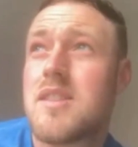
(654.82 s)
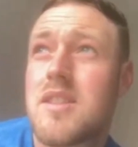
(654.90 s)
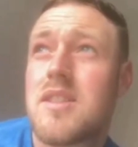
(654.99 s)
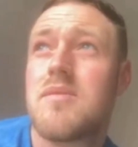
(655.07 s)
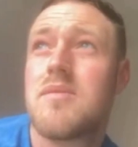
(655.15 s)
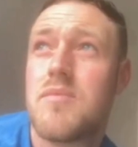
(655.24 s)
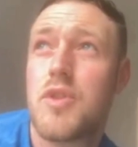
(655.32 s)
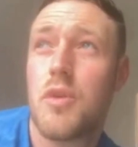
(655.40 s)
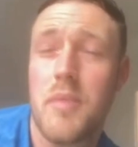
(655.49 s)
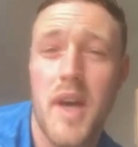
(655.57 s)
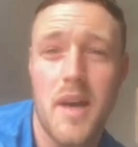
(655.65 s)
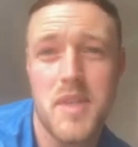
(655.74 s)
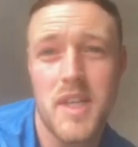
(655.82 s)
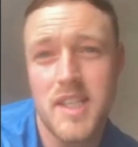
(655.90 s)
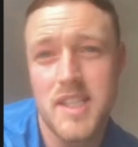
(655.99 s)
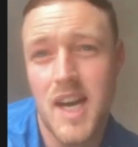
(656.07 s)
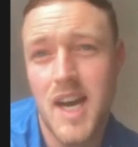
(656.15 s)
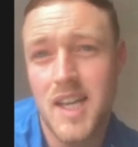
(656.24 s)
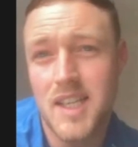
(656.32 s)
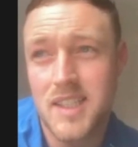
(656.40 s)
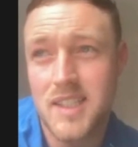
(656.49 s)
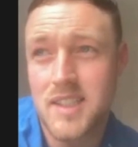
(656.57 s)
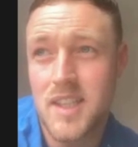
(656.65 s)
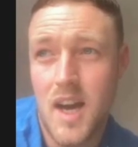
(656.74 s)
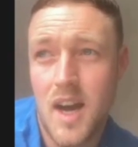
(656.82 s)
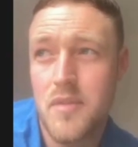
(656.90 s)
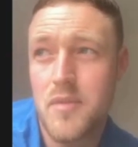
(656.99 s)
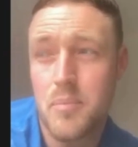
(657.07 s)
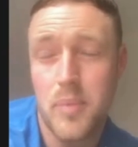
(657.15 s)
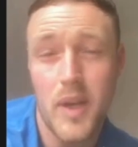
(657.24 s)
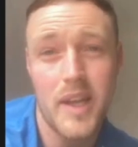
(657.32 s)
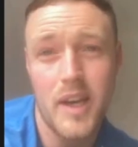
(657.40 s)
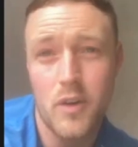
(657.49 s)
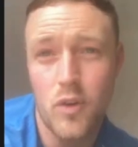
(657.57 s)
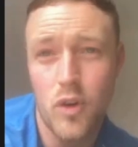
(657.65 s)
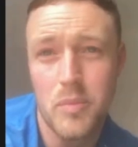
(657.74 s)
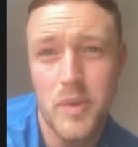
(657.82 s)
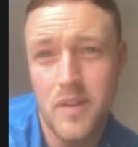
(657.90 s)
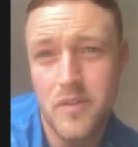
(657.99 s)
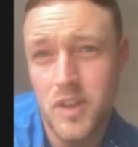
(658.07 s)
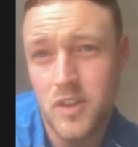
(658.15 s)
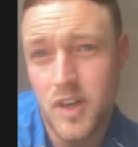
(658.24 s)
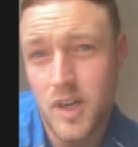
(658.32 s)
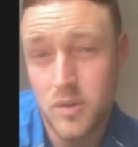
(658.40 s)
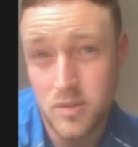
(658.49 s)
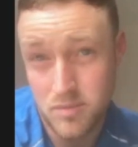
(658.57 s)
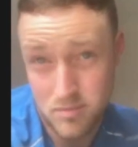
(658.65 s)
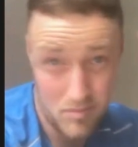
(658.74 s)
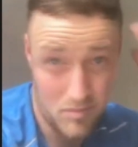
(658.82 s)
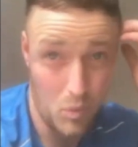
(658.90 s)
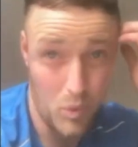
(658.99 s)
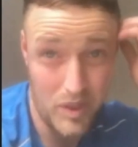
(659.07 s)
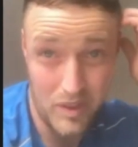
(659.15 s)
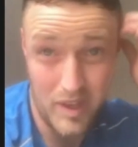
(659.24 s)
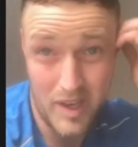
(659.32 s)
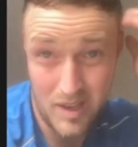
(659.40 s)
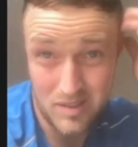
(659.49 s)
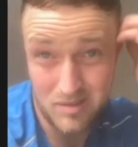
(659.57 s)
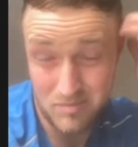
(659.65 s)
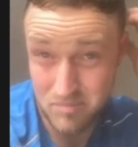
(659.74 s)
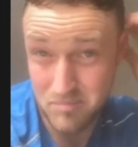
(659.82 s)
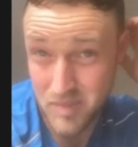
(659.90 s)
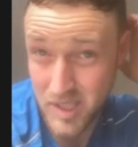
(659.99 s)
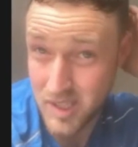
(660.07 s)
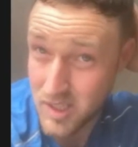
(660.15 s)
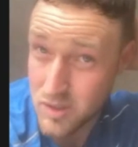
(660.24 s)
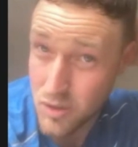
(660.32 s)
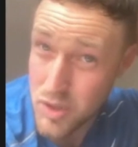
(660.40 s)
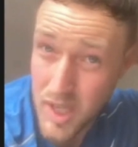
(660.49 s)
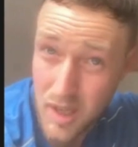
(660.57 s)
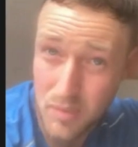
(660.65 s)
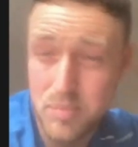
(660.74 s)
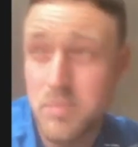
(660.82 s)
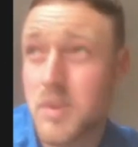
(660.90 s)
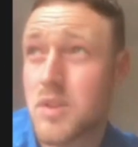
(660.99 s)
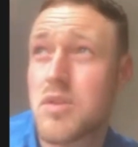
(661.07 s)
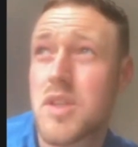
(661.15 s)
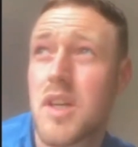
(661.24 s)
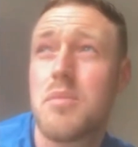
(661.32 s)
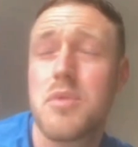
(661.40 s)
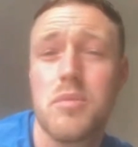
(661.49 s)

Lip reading: sometimes it gets hard, and having playing at home and having the crowd with you, it does help. It does help